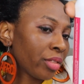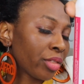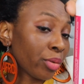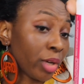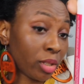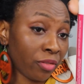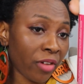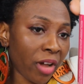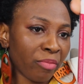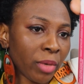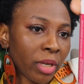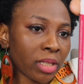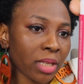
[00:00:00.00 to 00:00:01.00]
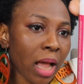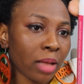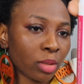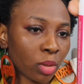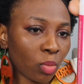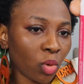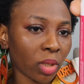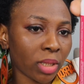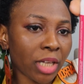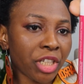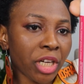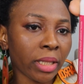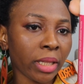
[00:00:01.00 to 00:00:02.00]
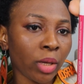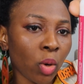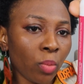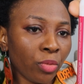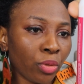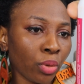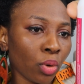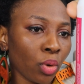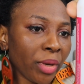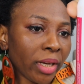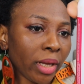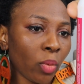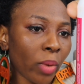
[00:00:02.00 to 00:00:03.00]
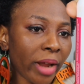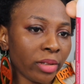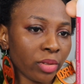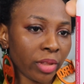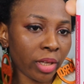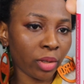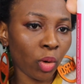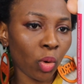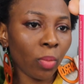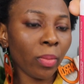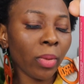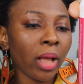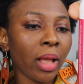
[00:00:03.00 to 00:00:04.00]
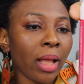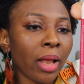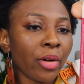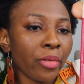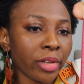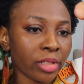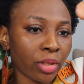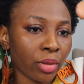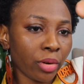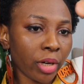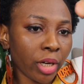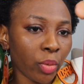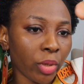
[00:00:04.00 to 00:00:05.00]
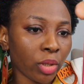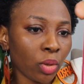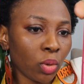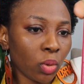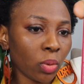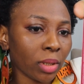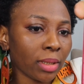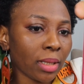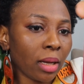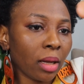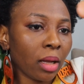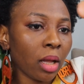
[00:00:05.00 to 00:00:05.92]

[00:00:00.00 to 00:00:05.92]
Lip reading: 3 to 5 minutes, add some water, gently comb through with a white toothed comb, rinse thoroughly with cool water.